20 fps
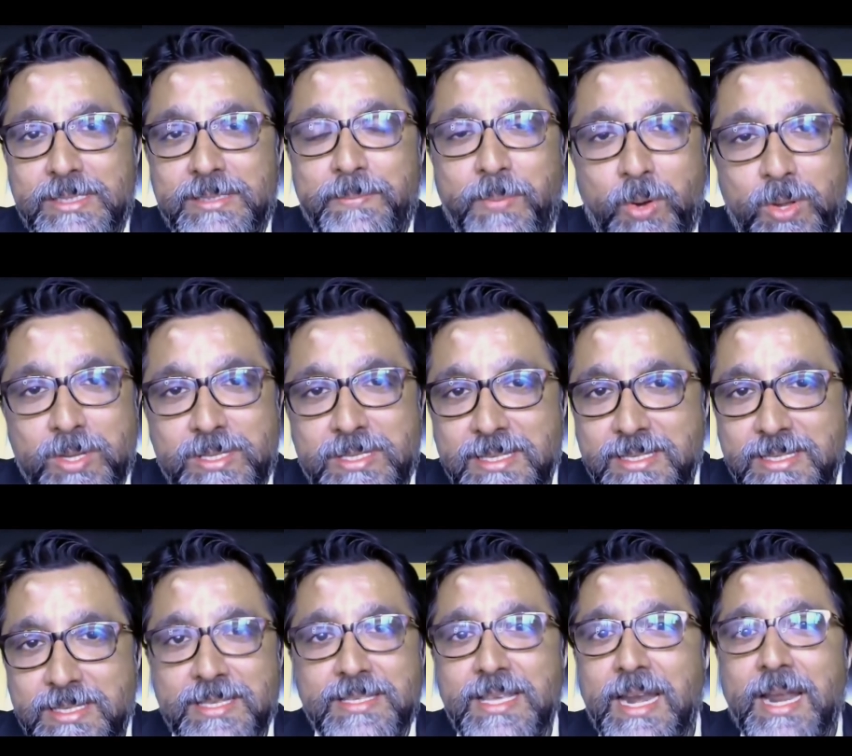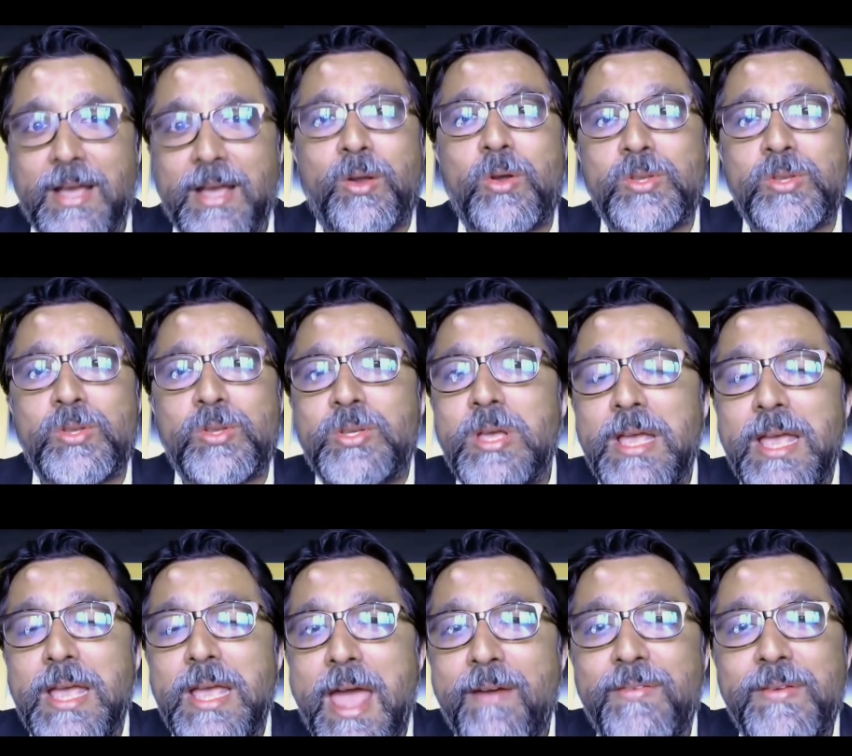processes and across
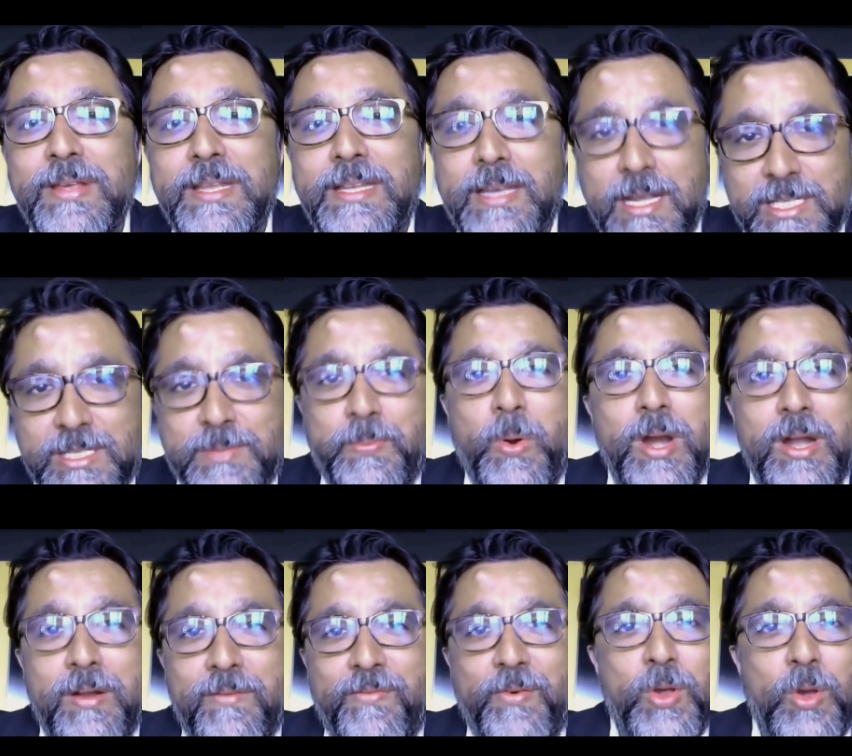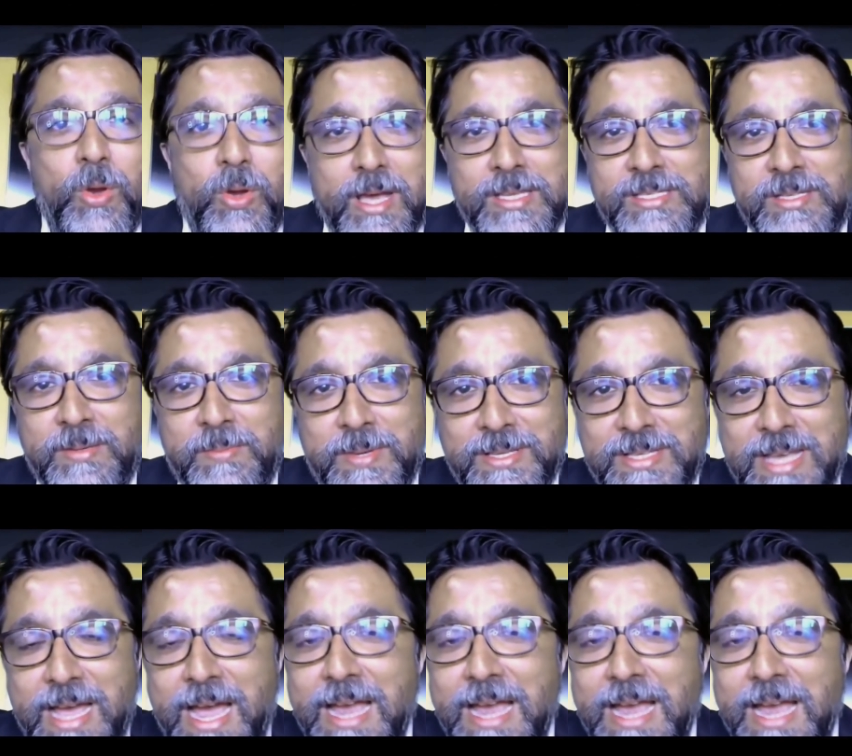every touch point for your customers.